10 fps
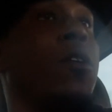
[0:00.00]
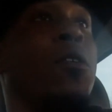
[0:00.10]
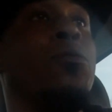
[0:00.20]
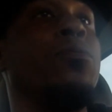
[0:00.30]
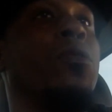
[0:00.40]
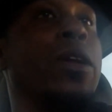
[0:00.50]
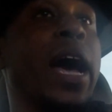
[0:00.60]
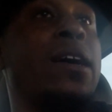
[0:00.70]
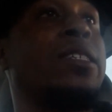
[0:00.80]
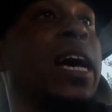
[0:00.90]
on the
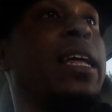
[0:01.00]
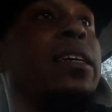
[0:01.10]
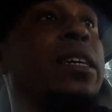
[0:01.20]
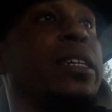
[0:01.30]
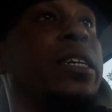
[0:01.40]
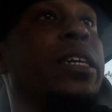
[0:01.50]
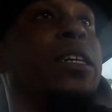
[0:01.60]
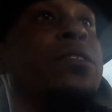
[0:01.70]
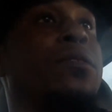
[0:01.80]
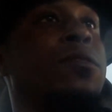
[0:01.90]
outside looking
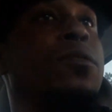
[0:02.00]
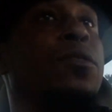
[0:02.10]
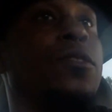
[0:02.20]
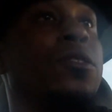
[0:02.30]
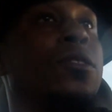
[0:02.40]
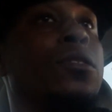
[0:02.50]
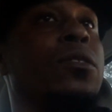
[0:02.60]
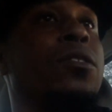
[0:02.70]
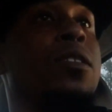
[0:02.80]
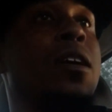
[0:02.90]
in,
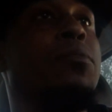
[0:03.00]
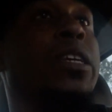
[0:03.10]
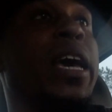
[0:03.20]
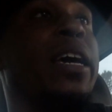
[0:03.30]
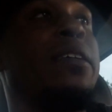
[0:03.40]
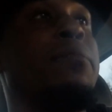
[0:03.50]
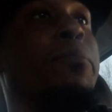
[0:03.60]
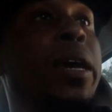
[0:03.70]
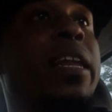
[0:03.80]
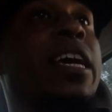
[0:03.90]
you know what I'm saying,
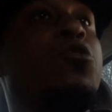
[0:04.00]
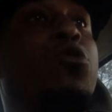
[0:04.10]
being that